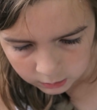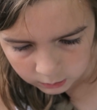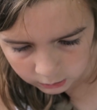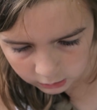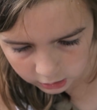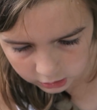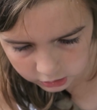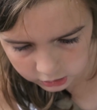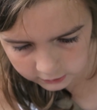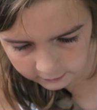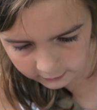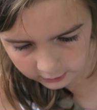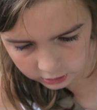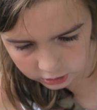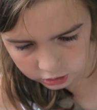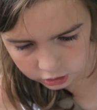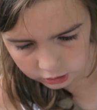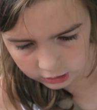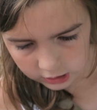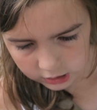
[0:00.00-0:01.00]
Well, it's 4th
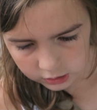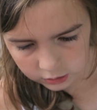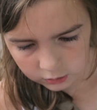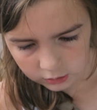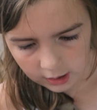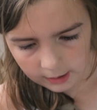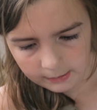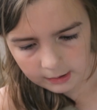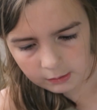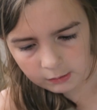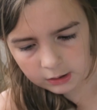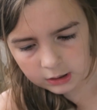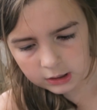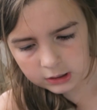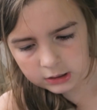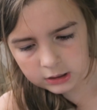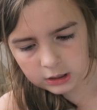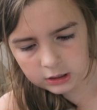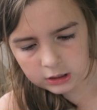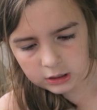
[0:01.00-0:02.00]
of July soon. I might wear
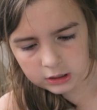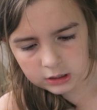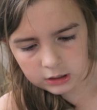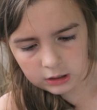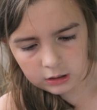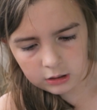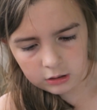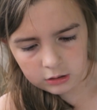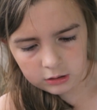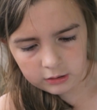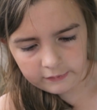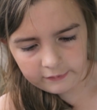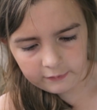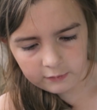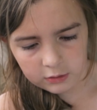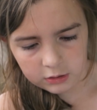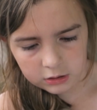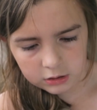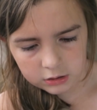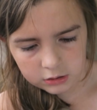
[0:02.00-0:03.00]
this to Disney on the
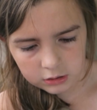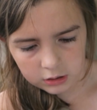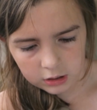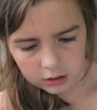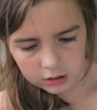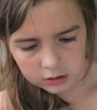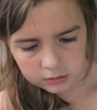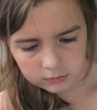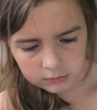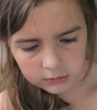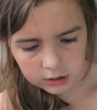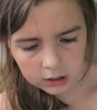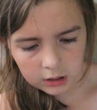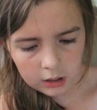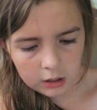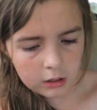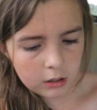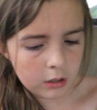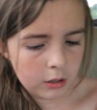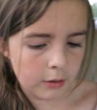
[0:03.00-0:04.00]
4th of July or something.
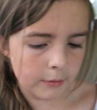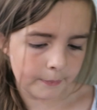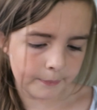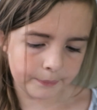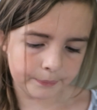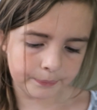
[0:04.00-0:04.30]
I don't know.